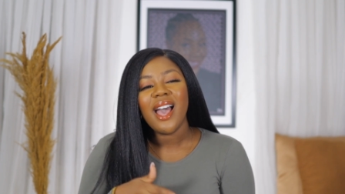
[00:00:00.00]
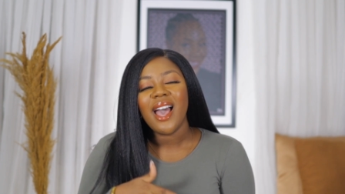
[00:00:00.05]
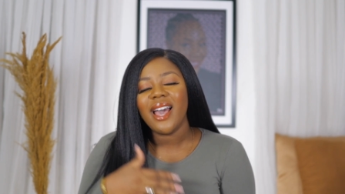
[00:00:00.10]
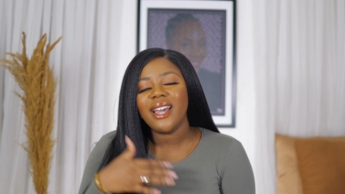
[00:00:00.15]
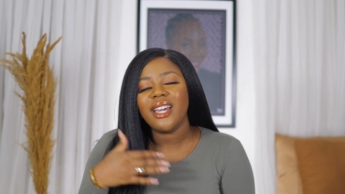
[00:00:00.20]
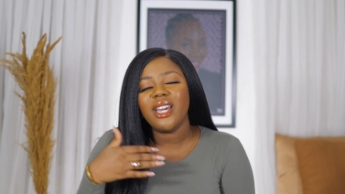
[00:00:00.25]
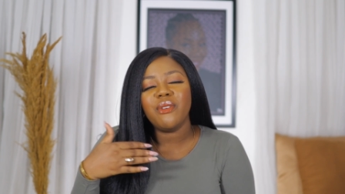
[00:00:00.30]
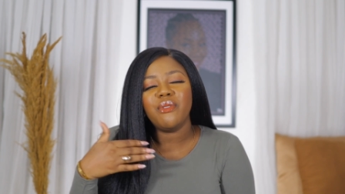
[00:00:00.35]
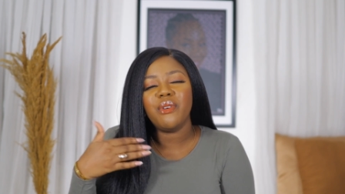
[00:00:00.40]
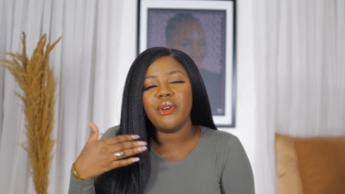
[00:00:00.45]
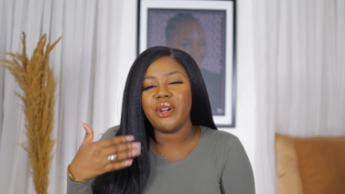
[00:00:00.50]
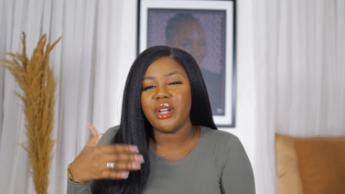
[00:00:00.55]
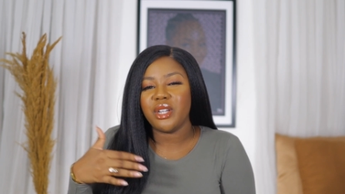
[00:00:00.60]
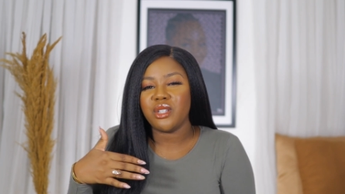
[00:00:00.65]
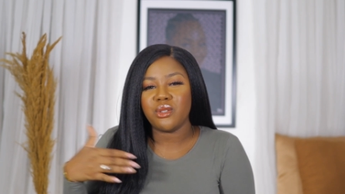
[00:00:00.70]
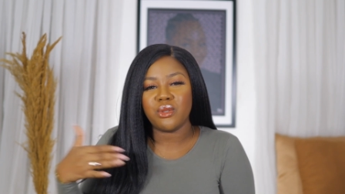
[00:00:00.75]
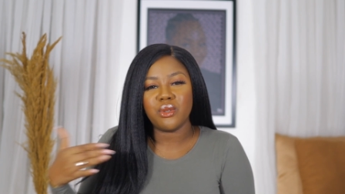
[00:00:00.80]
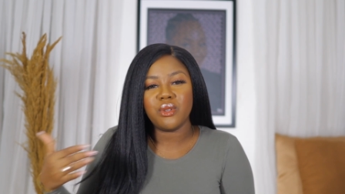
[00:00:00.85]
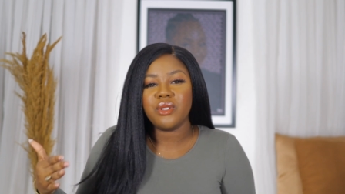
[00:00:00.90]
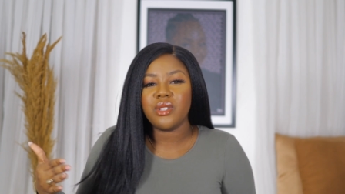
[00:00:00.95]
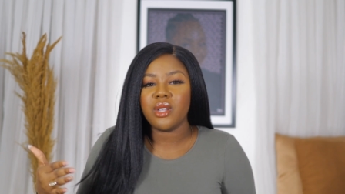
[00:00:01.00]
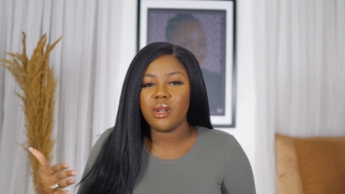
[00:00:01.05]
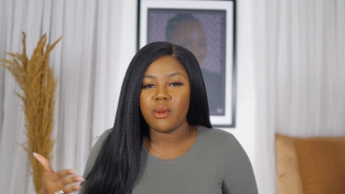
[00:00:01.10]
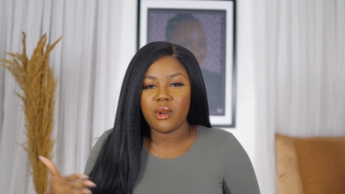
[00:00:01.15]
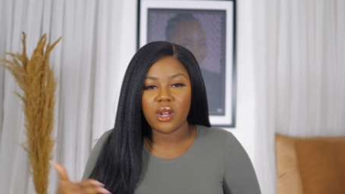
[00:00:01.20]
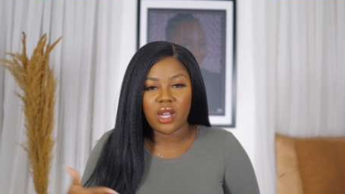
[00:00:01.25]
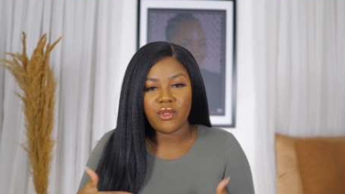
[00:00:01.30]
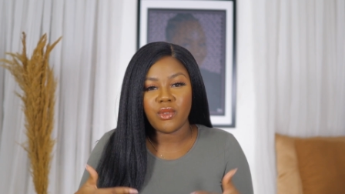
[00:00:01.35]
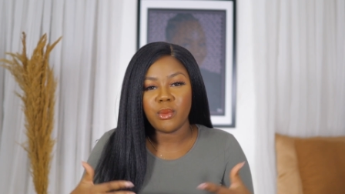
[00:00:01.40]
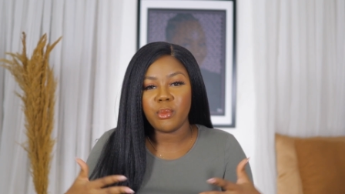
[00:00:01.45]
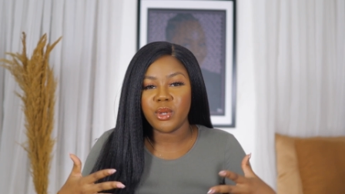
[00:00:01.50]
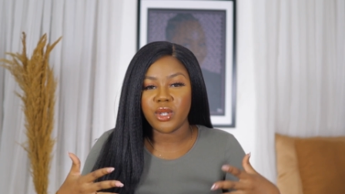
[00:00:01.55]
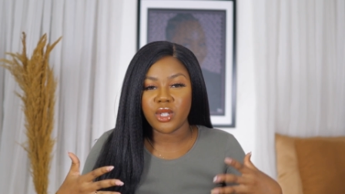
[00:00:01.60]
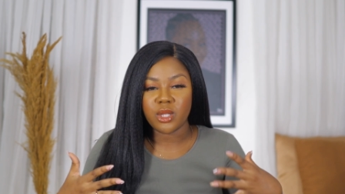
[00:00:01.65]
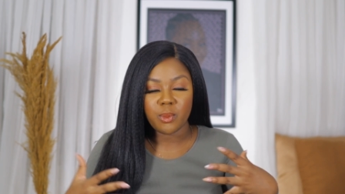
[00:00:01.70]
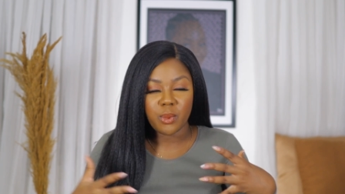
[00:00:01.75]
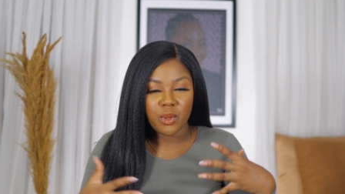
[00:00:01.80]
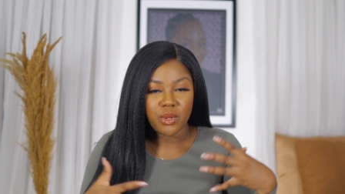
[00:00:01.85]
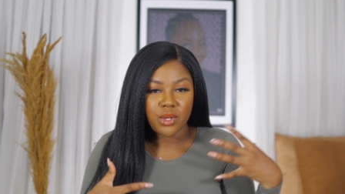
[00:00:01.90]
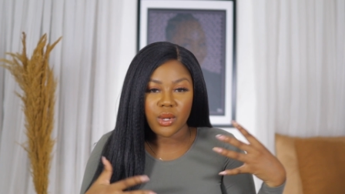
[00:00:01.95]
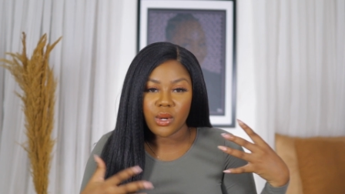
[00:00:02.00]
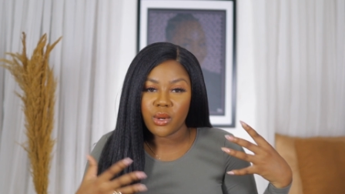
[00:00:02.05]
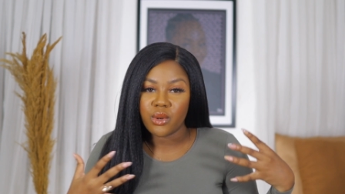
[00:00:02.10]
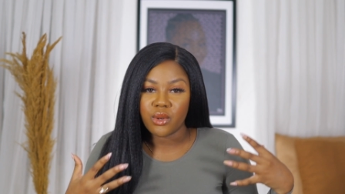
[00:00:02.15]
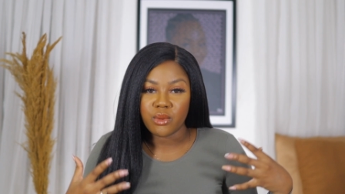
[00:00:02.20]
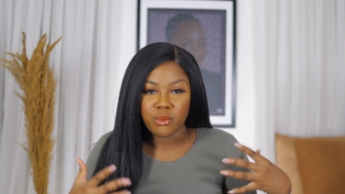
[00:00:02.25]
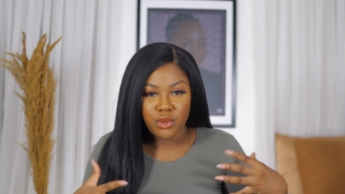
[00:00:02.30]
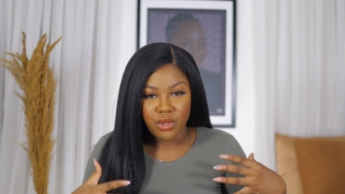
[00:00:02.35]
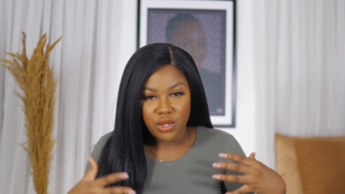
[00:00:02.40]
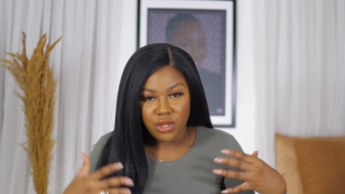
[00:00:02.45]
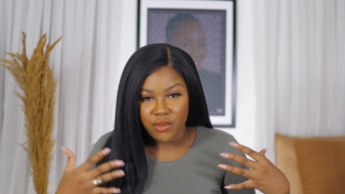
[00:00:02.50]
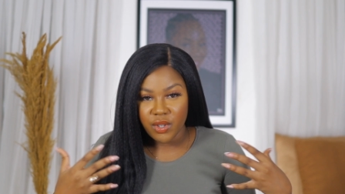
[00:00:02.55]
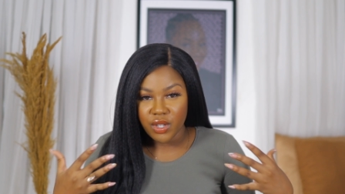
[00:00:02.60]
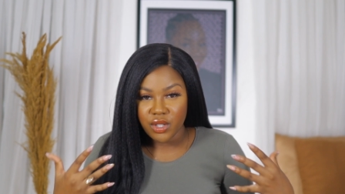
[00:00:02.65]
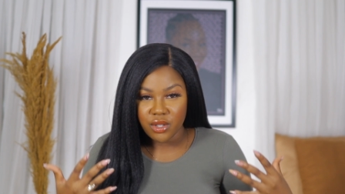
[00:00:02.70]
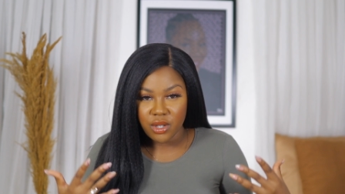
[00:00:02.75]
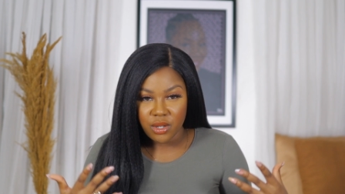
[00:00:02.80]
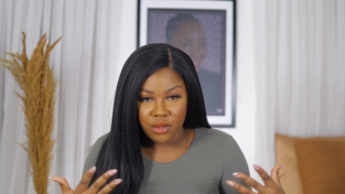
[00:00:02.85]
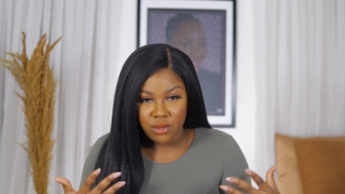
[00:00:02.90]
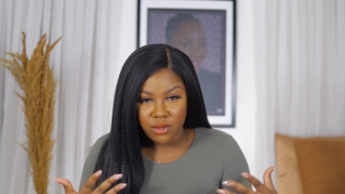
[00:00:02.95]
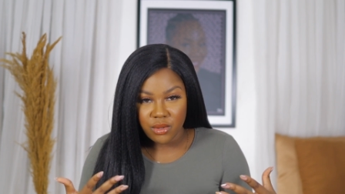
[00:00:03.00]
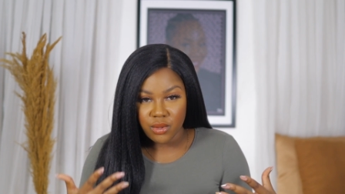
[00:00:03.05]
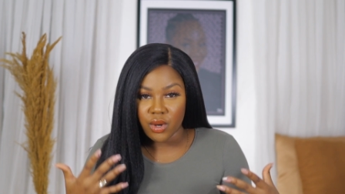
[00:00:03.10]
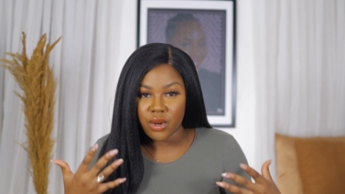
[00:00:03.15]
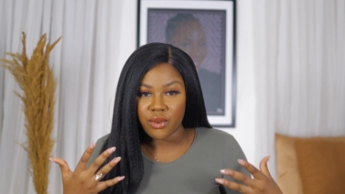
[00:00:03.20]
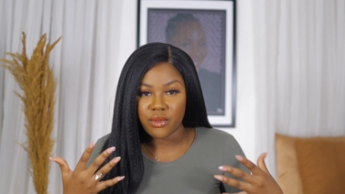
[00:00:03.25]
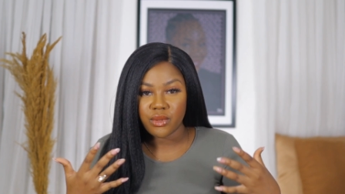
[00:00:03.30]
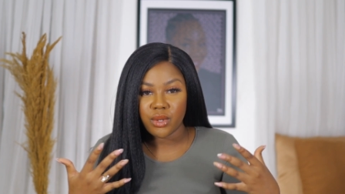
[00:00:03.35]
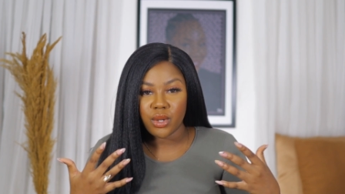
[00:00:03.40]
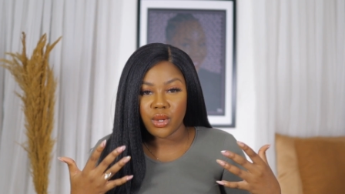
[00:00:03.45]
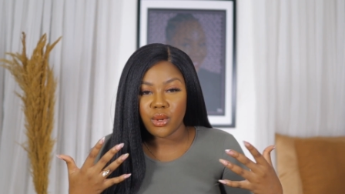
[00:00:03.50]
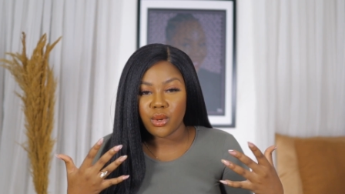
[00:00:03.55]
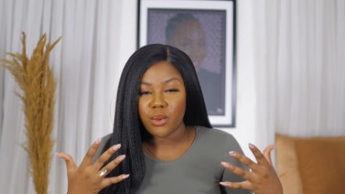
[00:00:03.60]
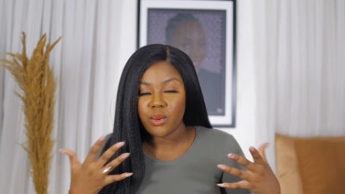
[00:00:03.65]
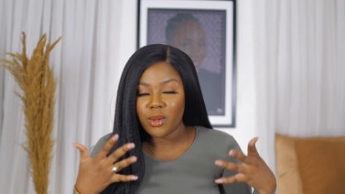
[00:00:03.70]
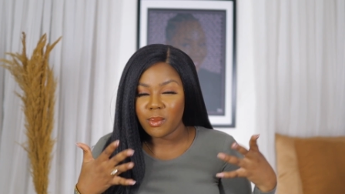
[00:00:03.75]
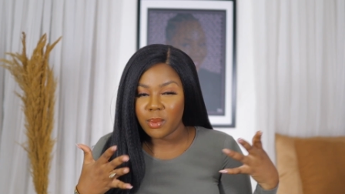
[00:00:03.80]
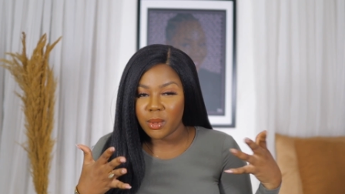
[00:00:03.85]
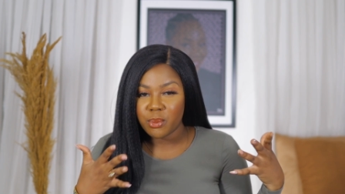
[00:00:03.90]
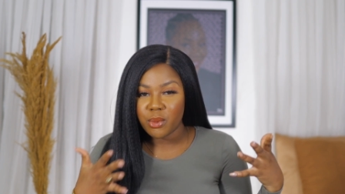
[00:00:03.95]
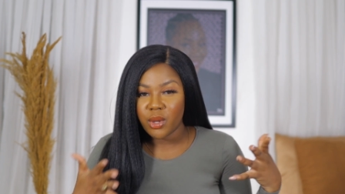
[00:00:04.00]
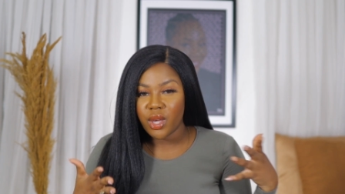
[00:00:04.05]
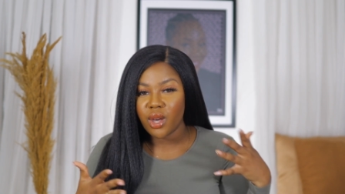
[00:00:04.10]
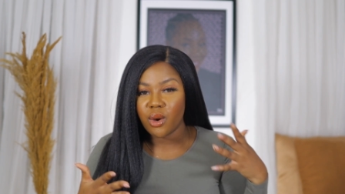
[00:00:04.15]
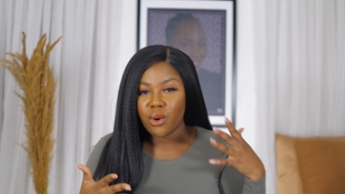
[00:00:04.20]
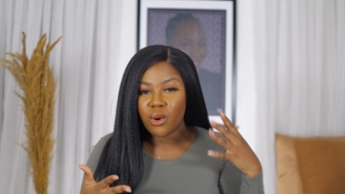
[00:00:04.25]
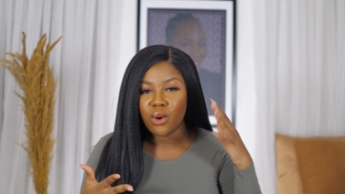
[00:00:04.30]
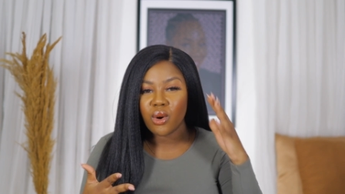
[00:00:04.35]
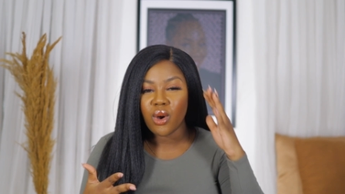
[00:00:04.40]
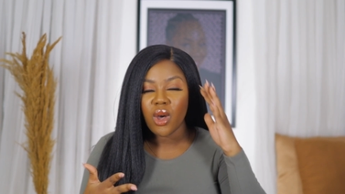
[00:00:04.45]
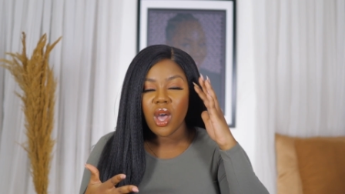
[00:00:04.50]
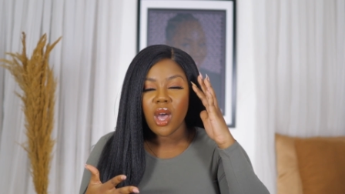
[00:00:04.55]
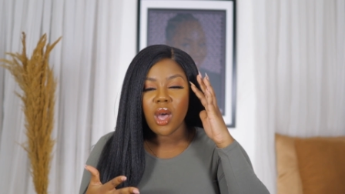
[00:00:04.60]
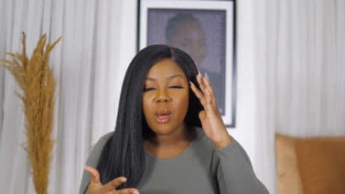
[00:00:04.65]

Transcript: I get very exhausted when everybody's posting a lot of motivational stuff. So, you know, the way people get all